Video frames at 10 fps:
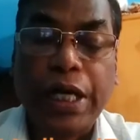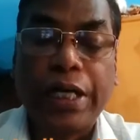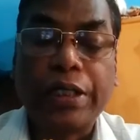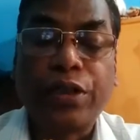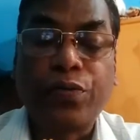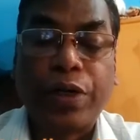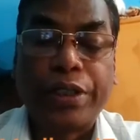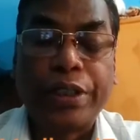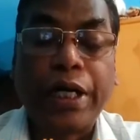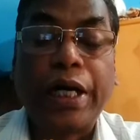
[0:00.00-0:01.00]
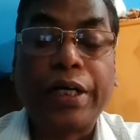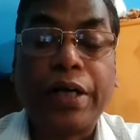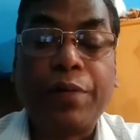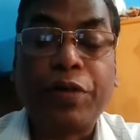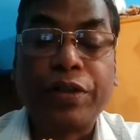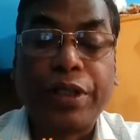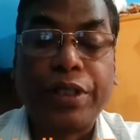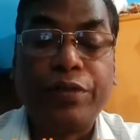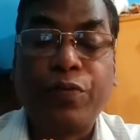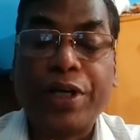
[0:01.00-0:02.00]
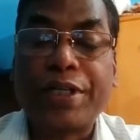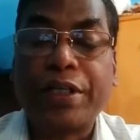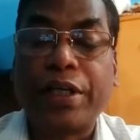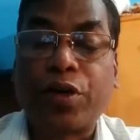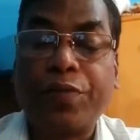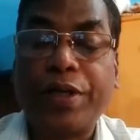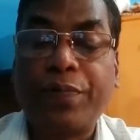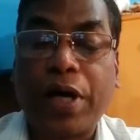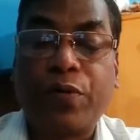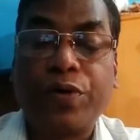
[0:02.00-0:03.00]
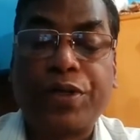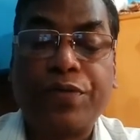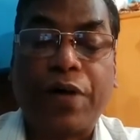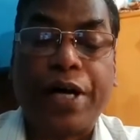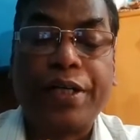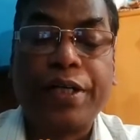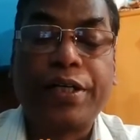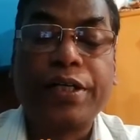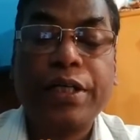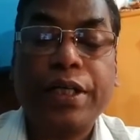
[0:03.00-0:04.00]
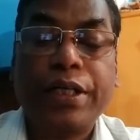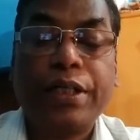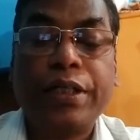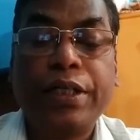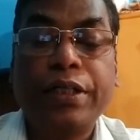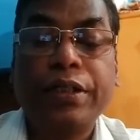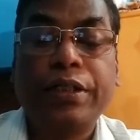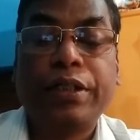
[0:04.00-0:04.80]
another one. Yeah, once the Roman Empire was divided, the